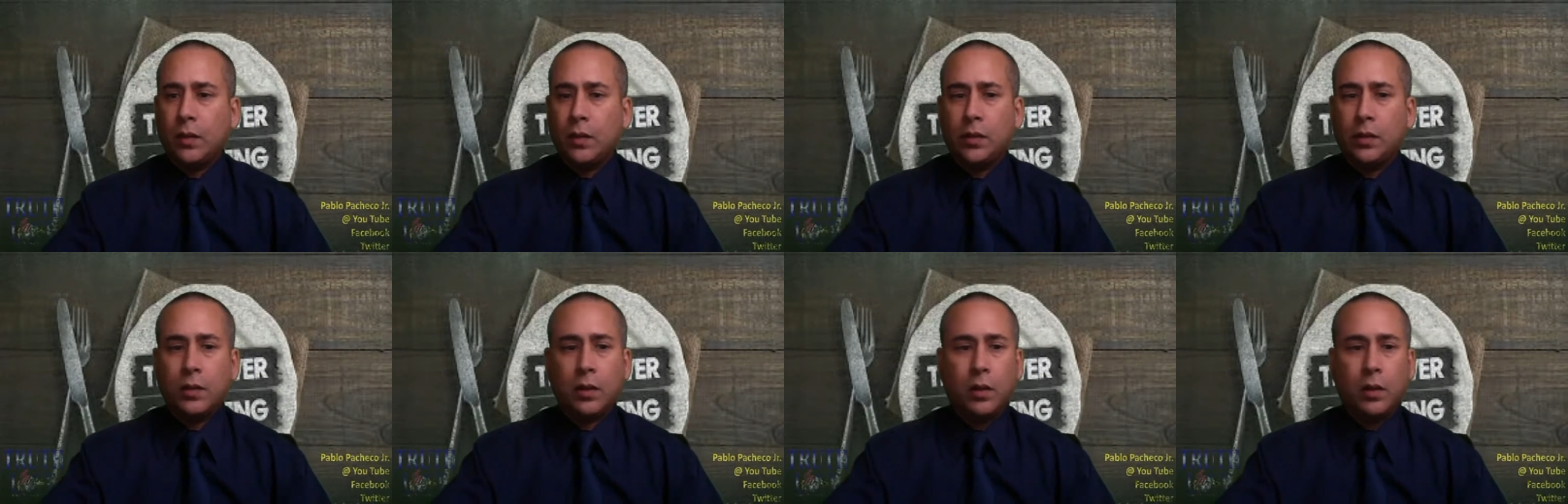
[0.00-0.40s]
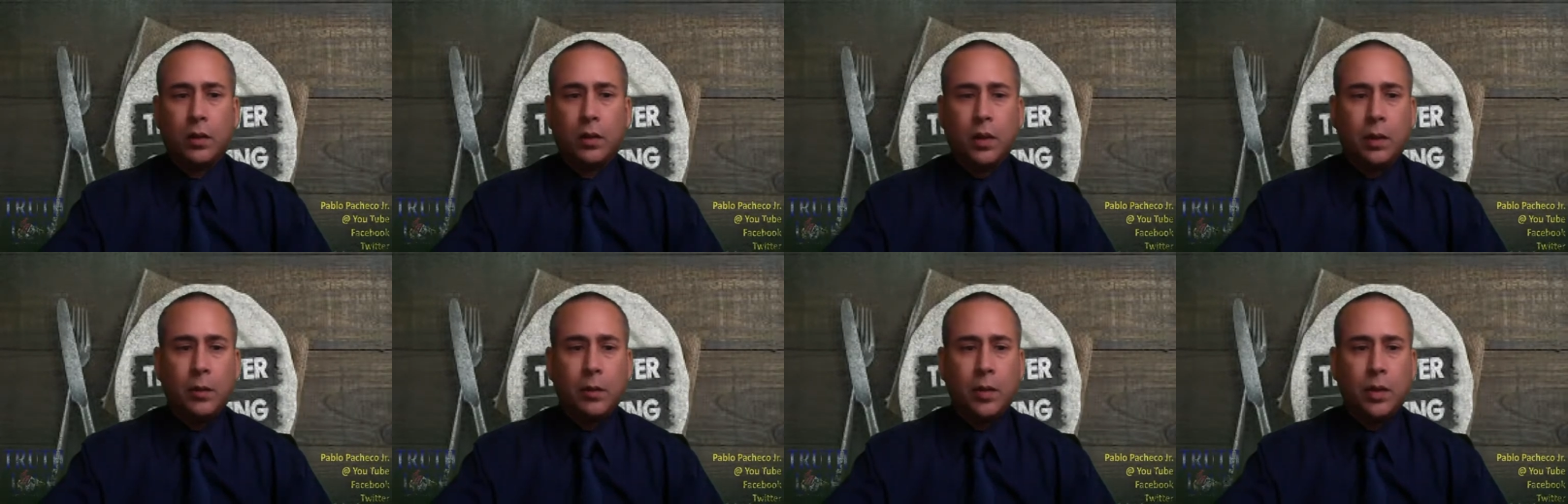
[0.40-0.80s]
so
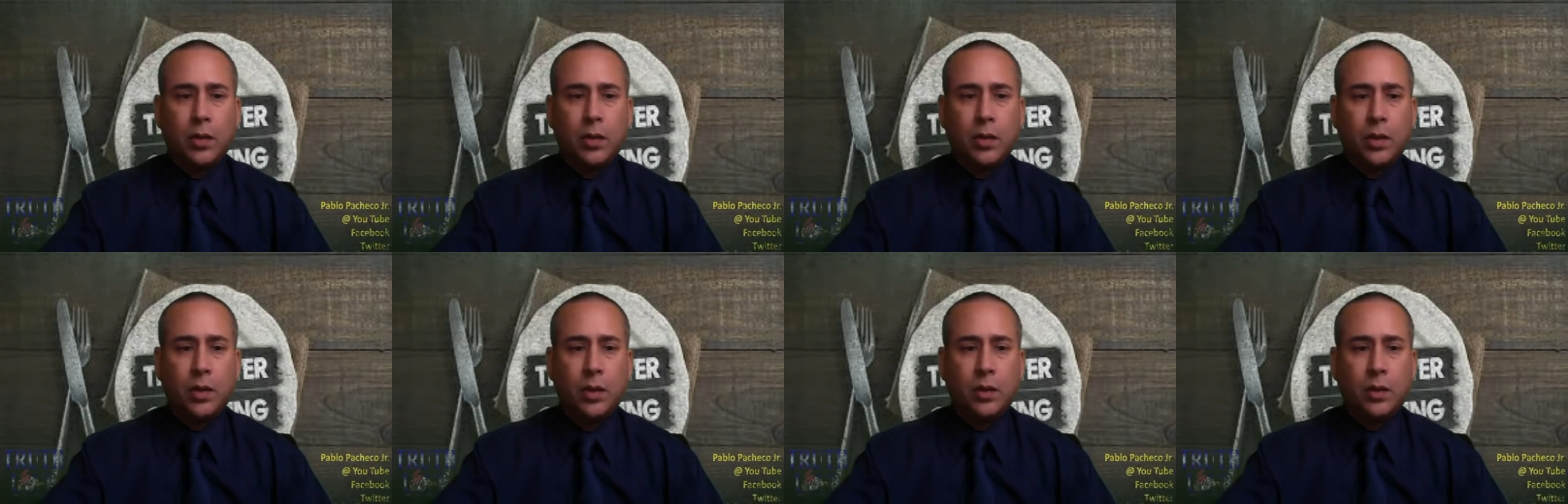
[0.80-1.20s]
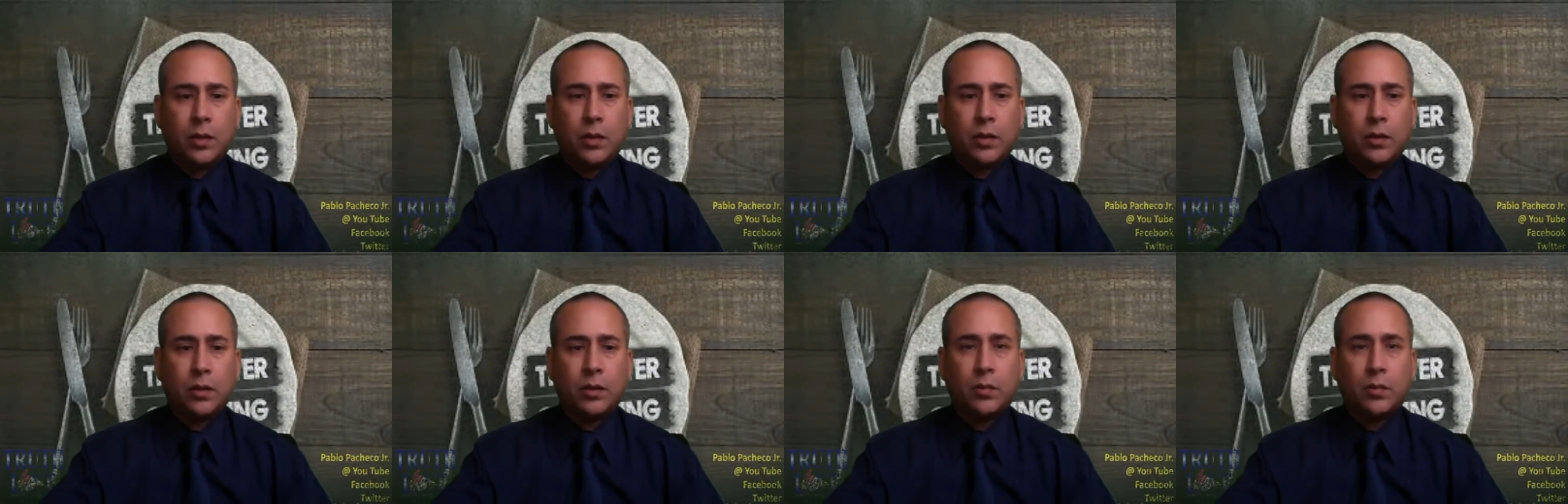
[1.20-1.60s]
let me
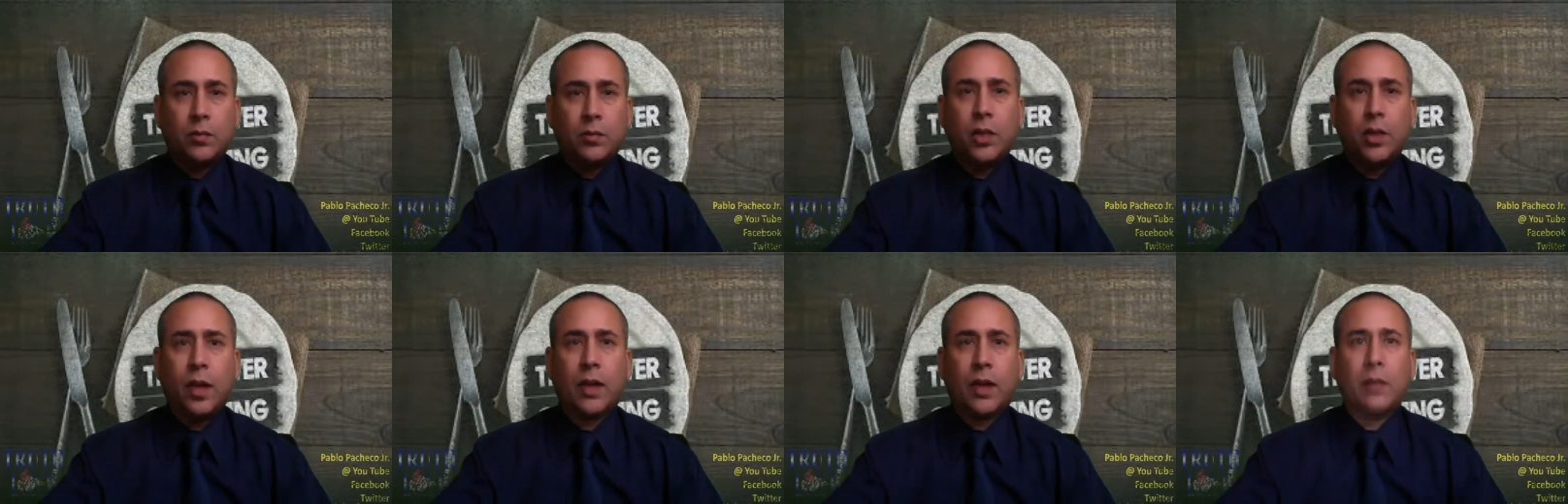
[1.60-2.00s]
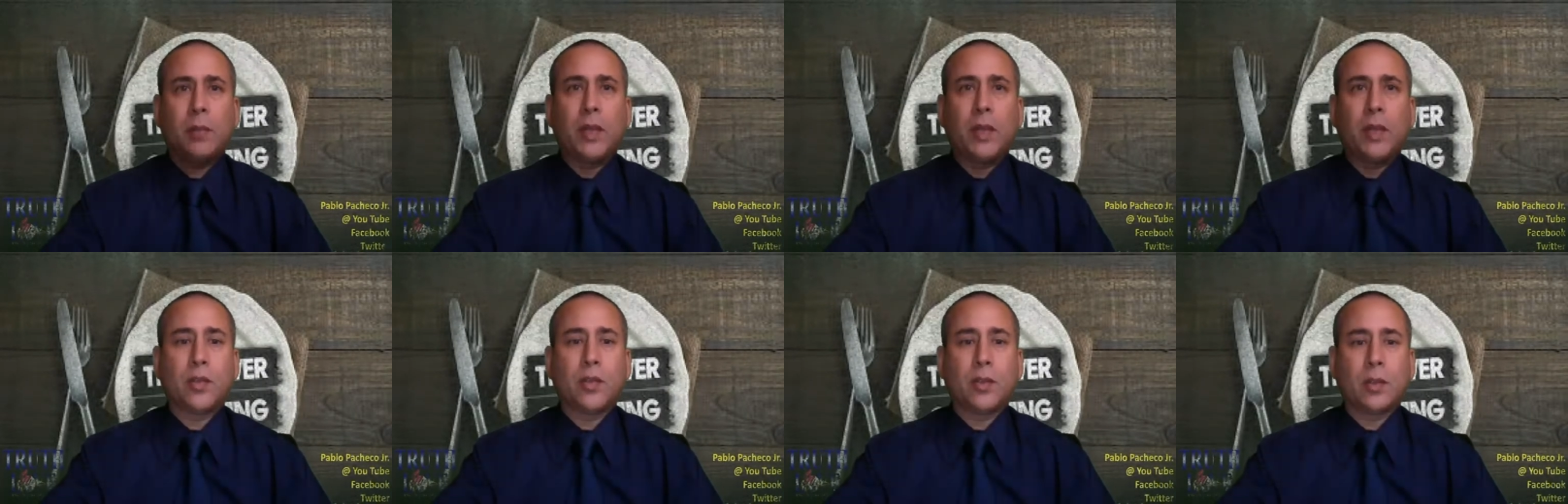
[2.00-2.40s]
just check
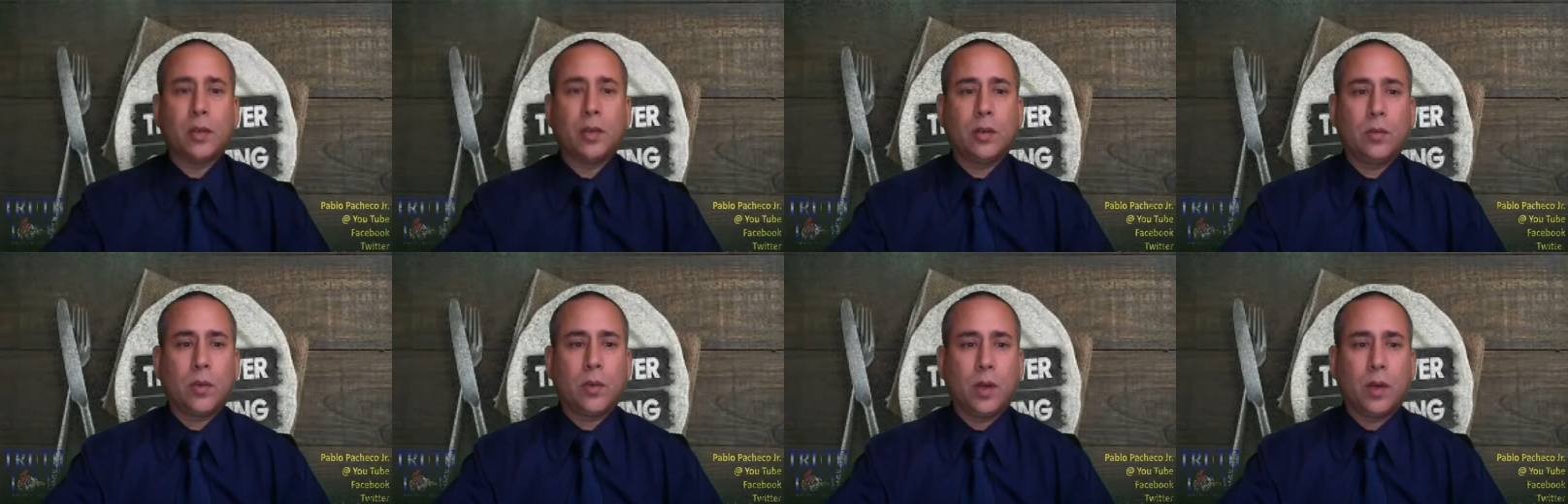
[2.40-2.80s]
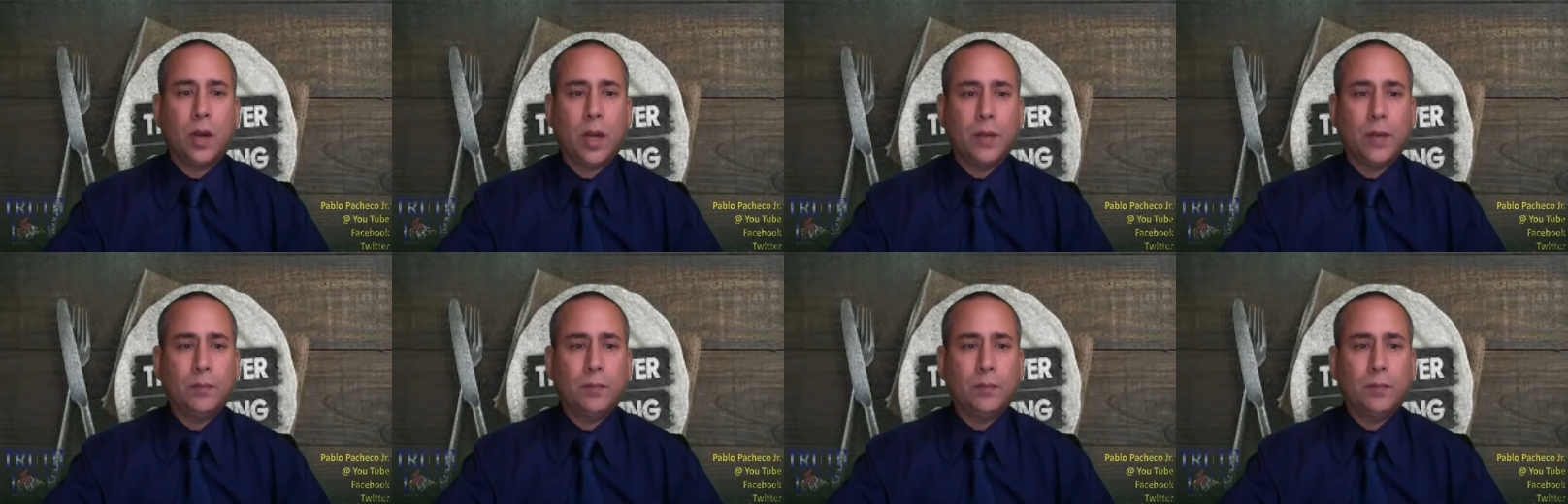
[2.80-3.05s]
make sure we're on